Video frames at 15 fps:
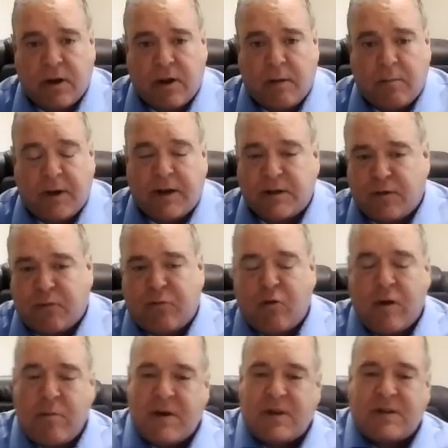Because if
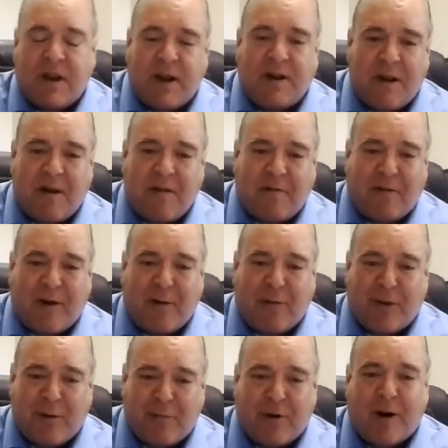we misidentify
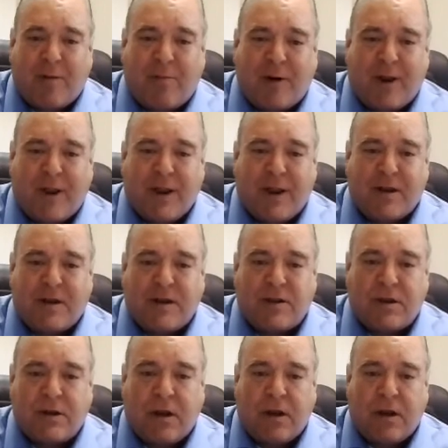what the property is,